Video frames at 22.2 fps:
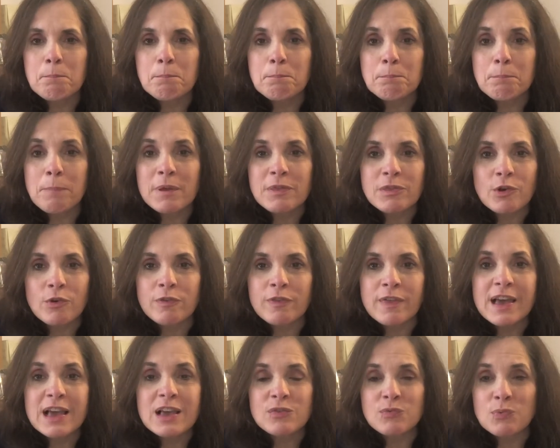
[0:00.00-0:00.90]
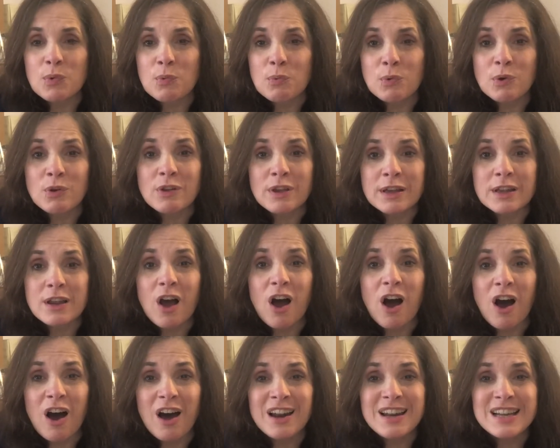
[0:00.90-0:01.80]
But they're things we really
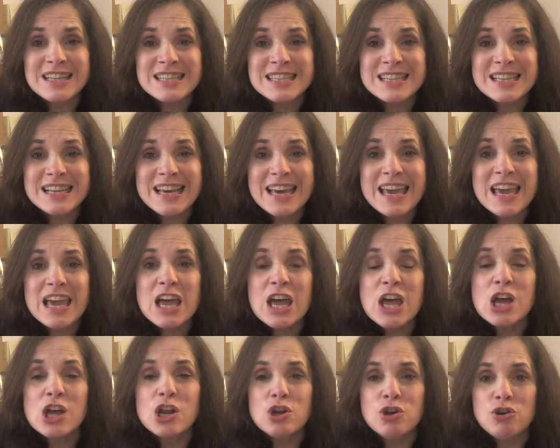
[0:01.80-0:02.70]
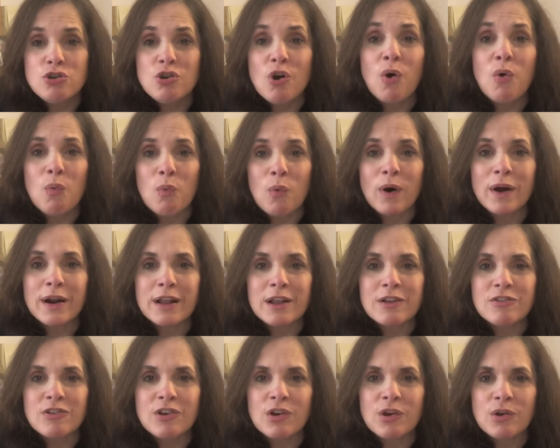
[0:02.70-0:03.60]
honestly don't want
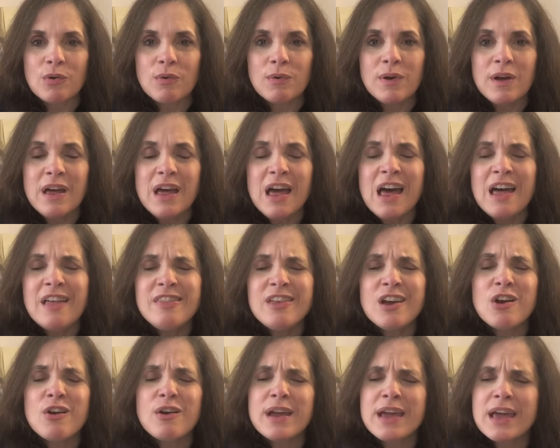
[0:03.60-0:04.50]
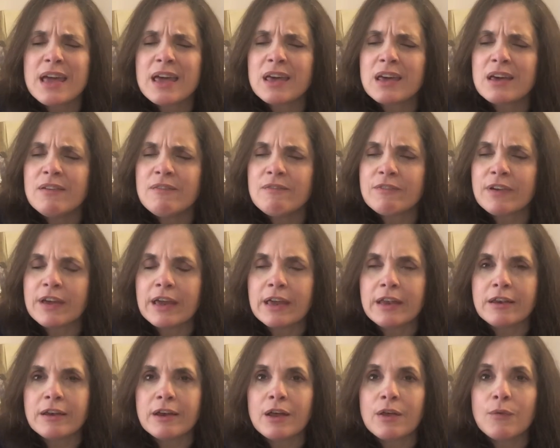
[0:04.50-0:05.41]
to do. They're
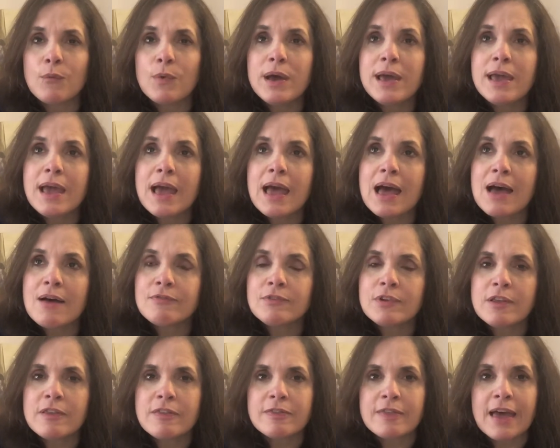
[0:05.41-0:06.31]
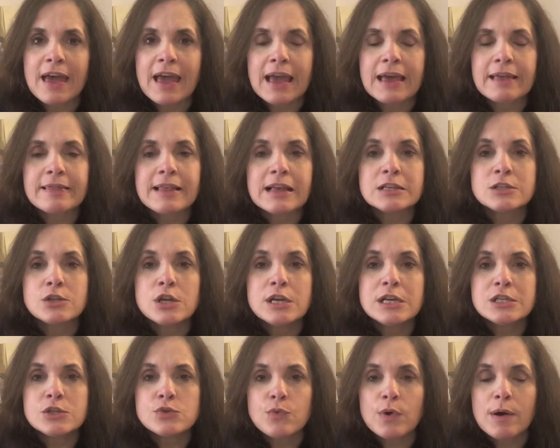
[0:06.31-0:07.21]
inconvenient. We have to think. They
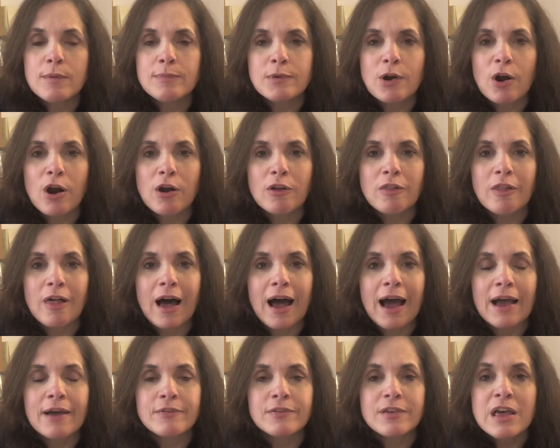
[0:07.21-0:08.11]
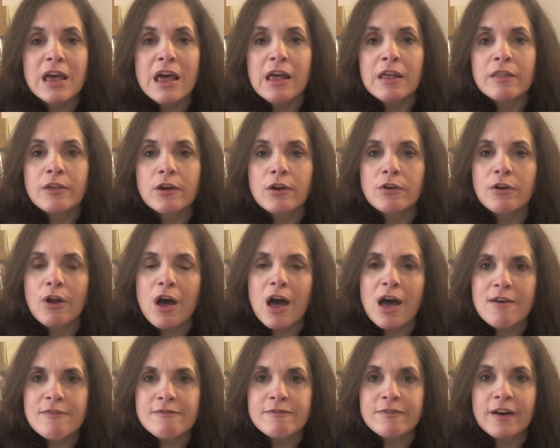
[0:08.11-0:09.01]
disrupt our lives. They're
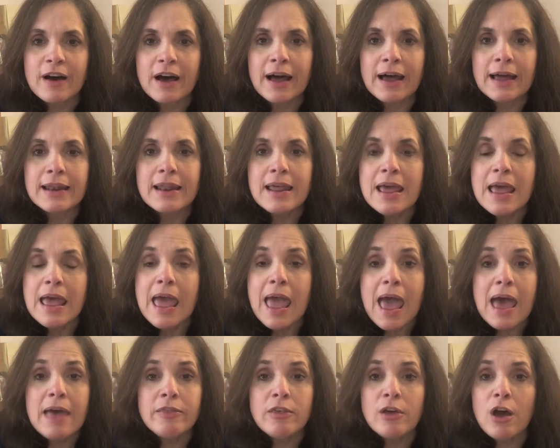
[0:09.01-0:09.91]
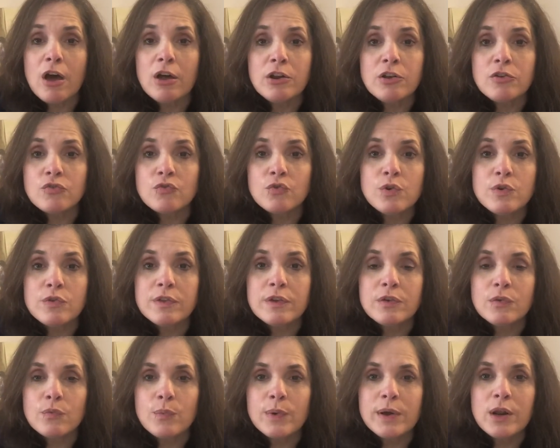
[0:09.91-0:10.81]
not fun. And the honest truth
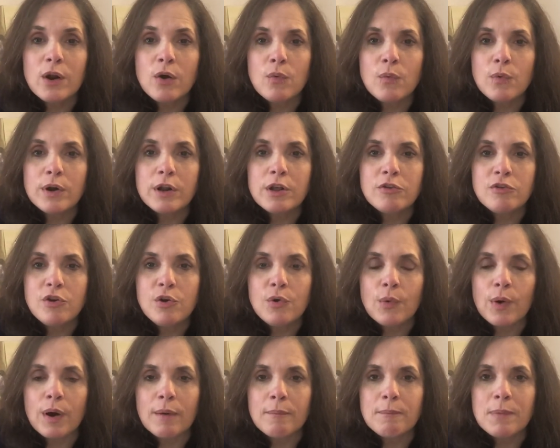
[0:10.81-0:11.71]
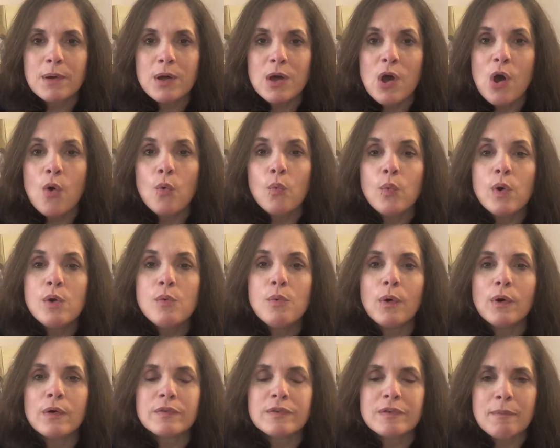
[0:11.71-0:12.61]
is we don't want to do them. We
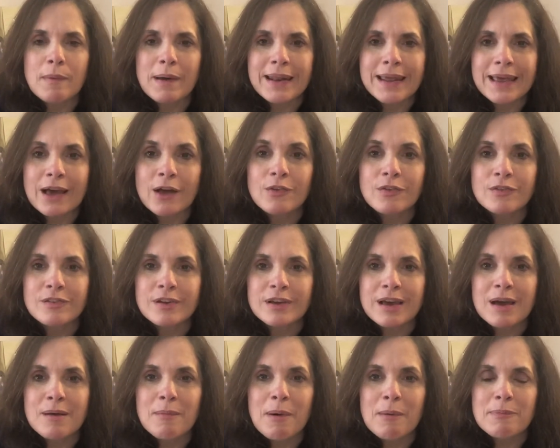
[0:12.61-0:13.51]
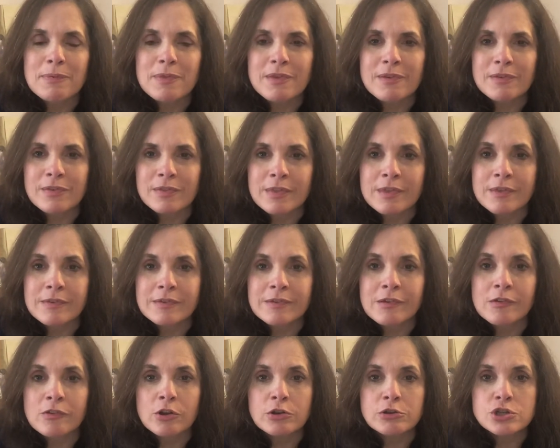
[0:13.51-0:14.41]
want somebody else to come up with the
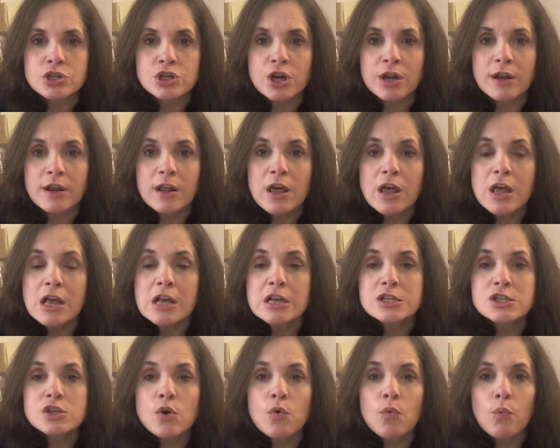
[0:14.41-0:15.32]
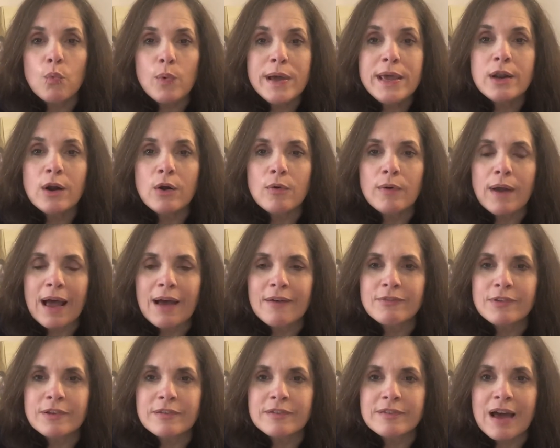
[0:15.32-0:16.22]
solution so we don't have
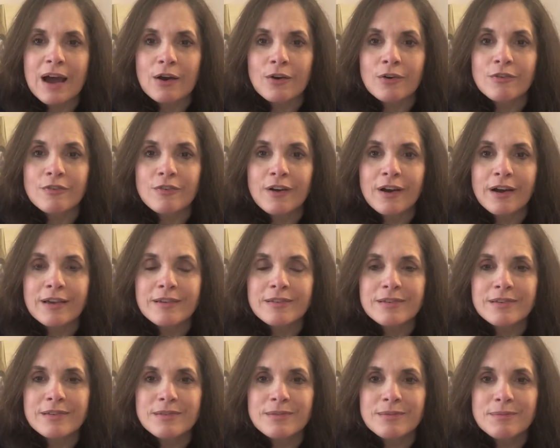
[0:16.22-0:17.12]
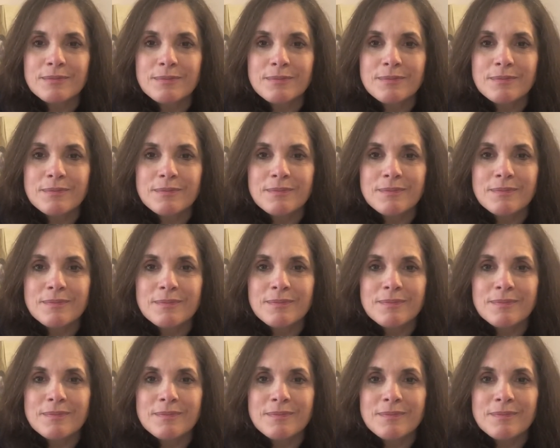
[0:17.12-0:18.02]
to sacrifice.
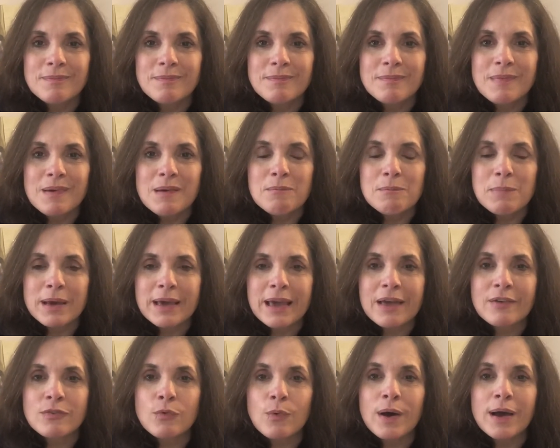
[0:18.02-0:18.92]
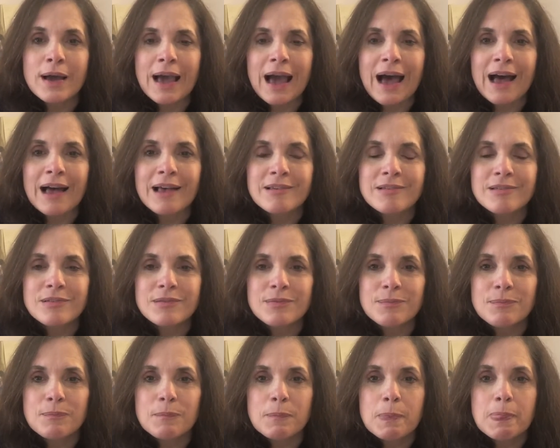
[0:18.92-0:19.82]
But guess what, guys?
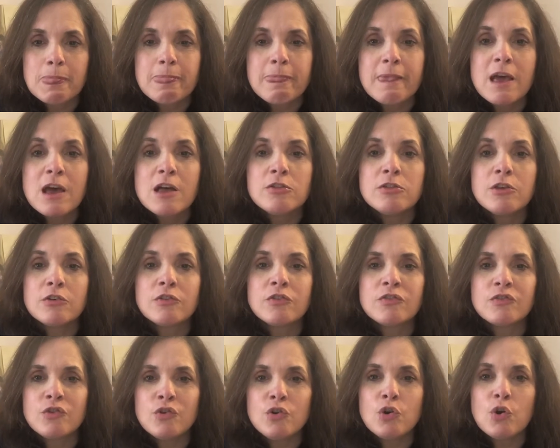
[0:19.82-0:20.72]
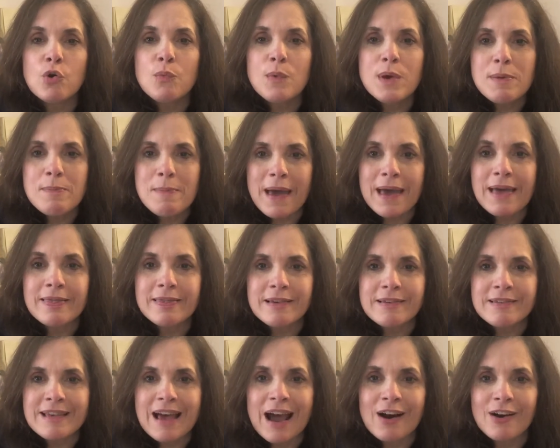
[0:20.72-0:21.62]
The sooner we make the
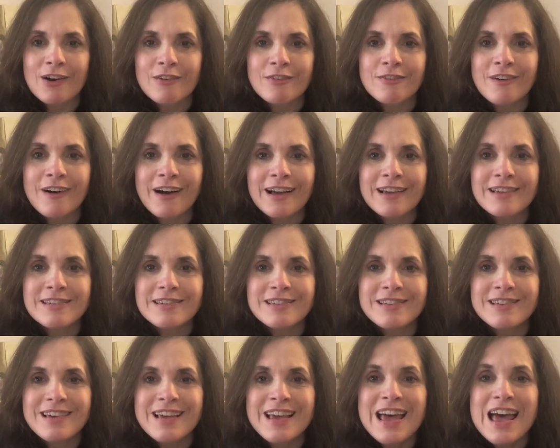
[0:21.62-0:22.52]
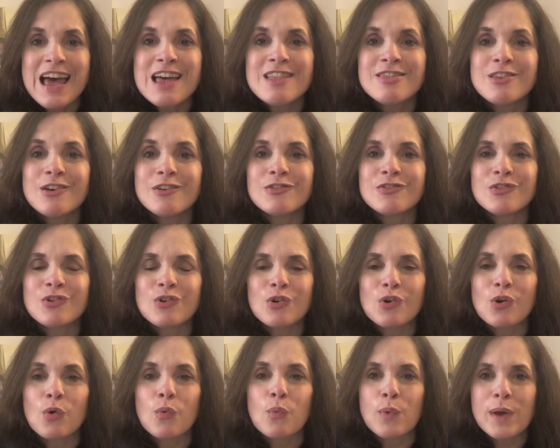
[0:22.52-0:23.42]
sacrifice, the
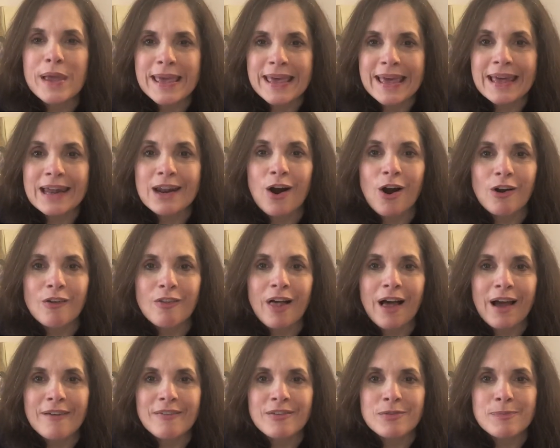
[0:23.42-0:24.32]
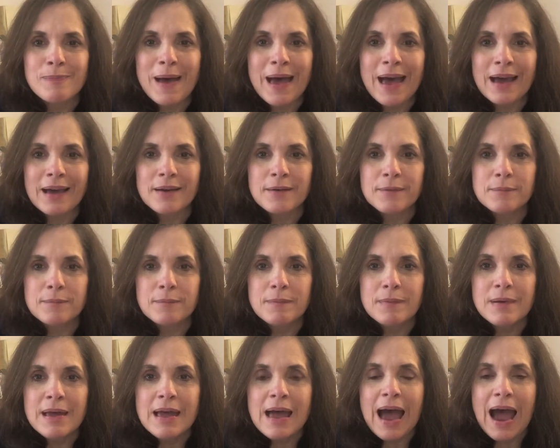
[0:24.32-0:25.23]
sooner we get our lives back.
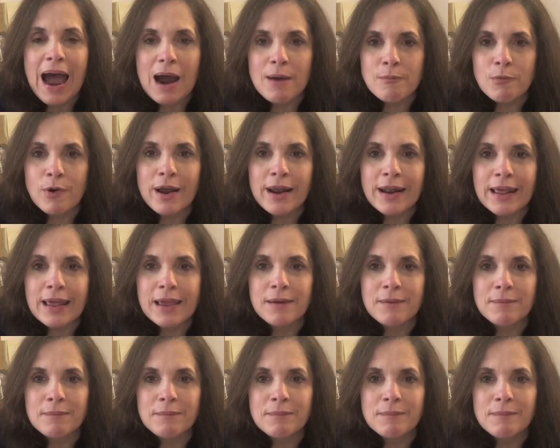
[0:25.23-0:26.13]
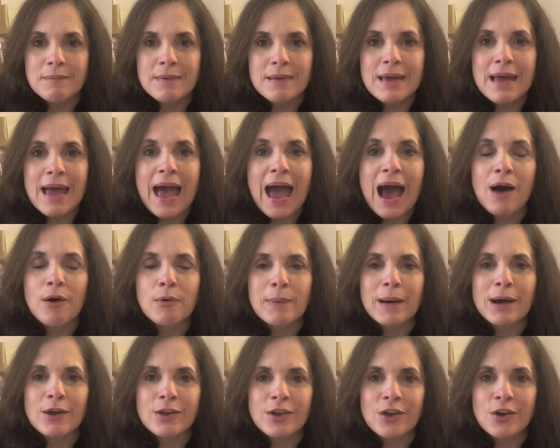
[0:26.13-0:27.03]
I'm ready. How
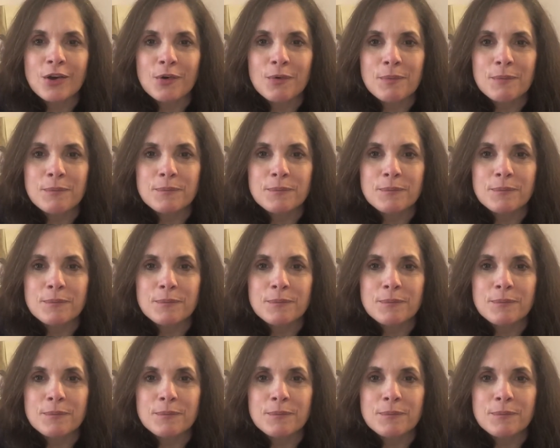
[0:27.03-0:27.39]
about you?